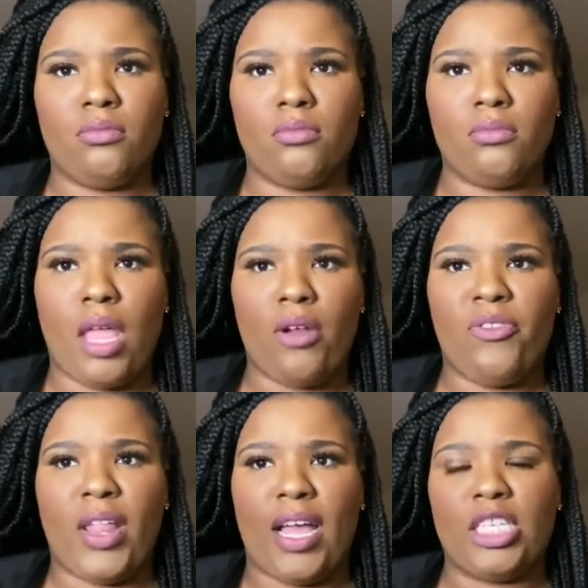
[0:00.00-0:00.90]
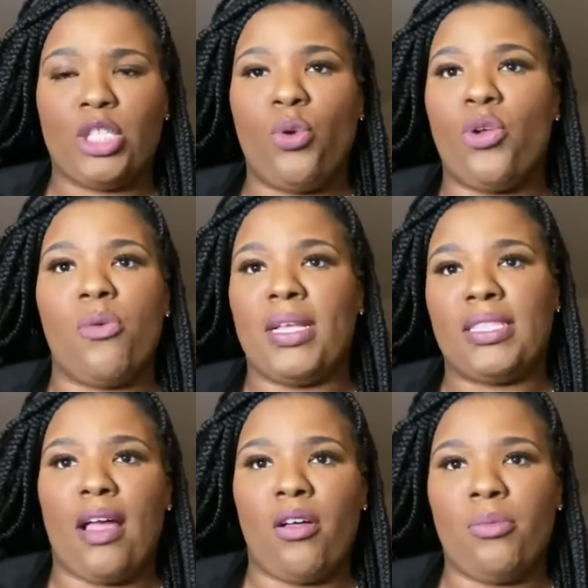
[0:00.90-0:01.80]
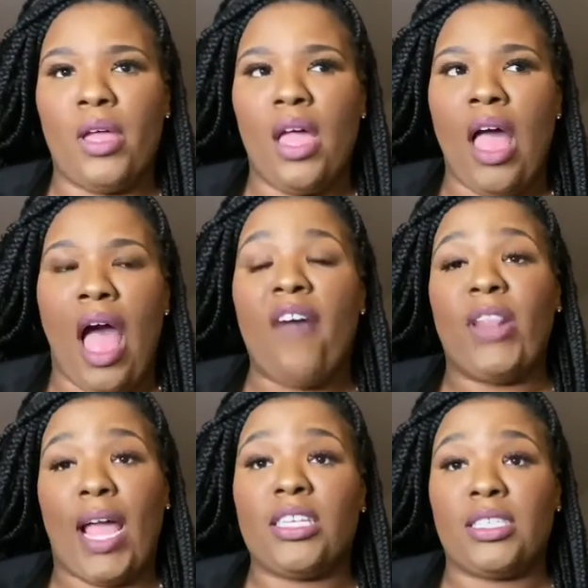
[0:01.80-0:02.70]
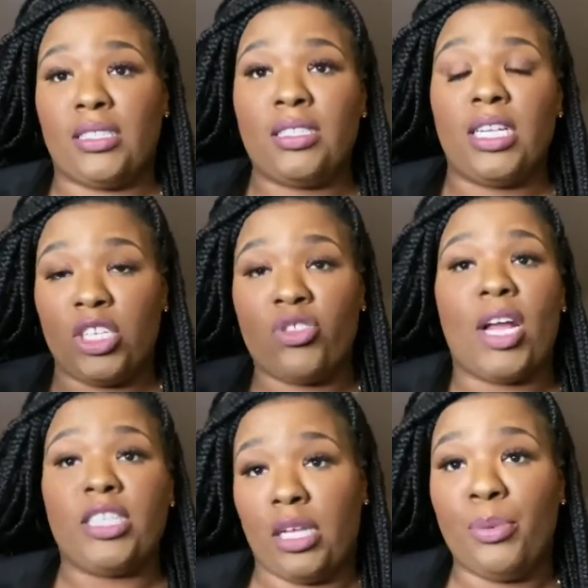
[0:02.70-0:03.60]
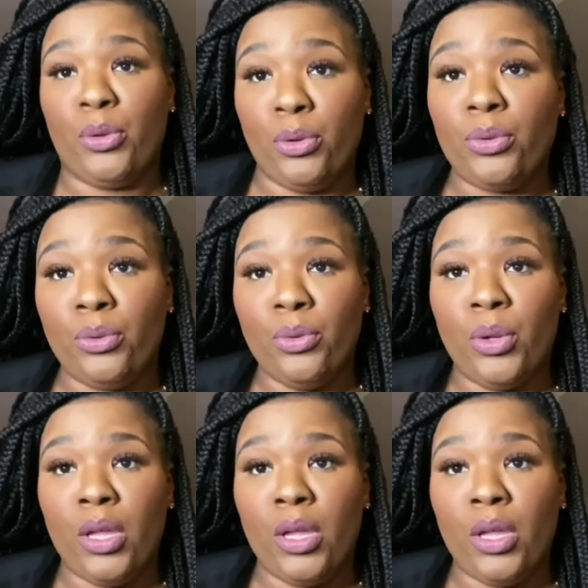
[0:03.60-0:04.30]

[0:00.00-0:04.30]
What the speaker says: I don't feel like I just oiled my scalp. I feel like I just did a dry shampoo.